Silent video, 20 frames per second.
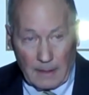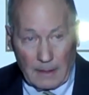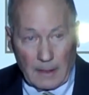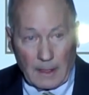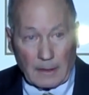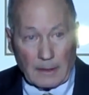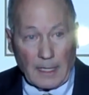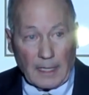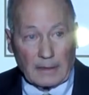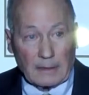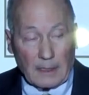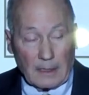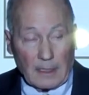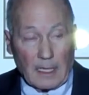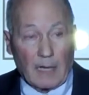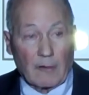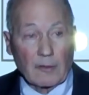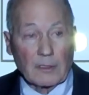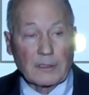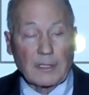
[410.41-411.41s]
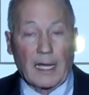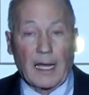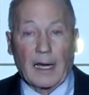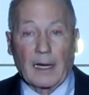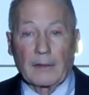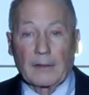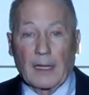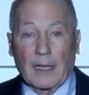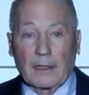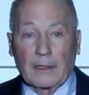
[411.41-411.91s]
And I
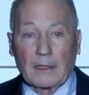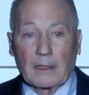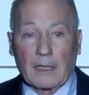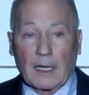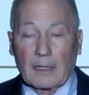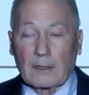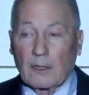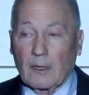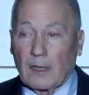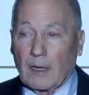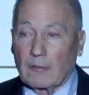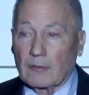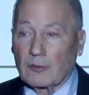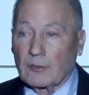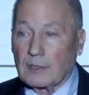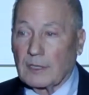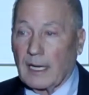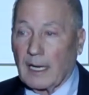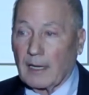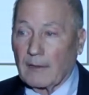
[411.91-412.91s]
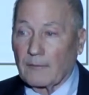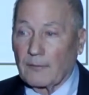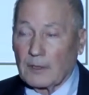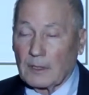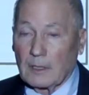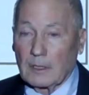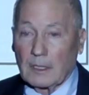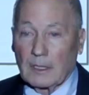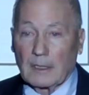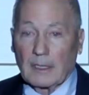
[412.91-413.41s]
retired that year. I thought I was retired for
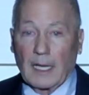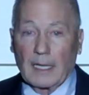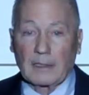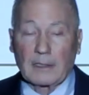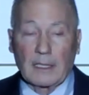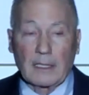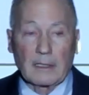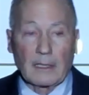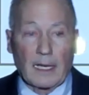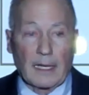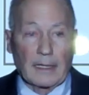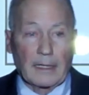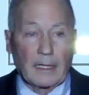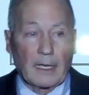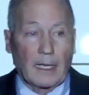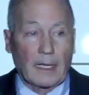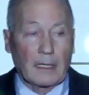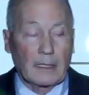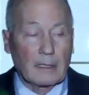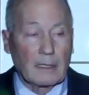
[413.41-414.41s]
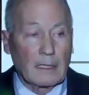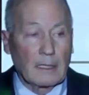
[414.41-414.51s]
good. In 1998,